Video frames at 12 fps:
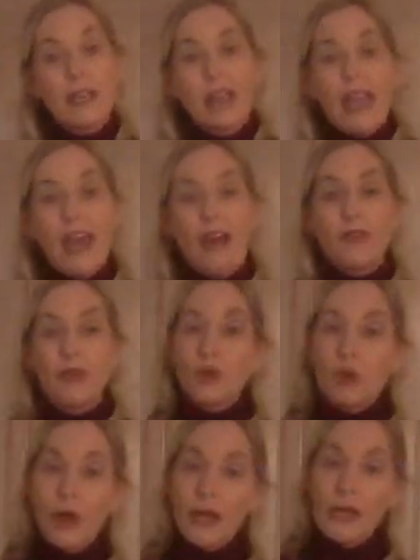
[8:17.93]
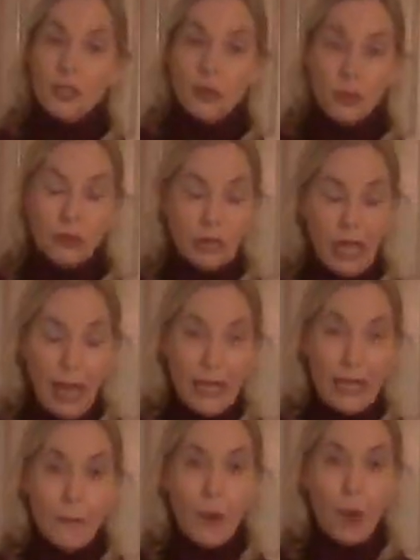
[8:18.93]
they have you trying to line
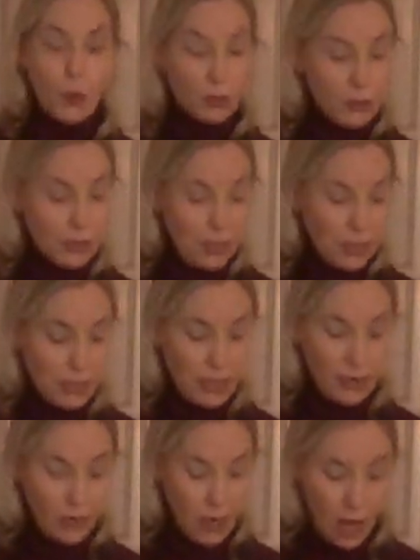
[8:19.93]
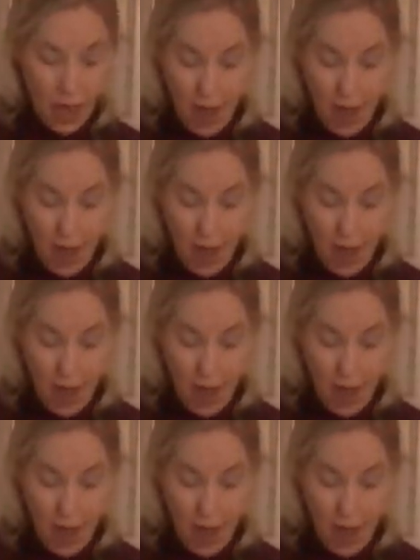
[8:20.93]
up holes, etc.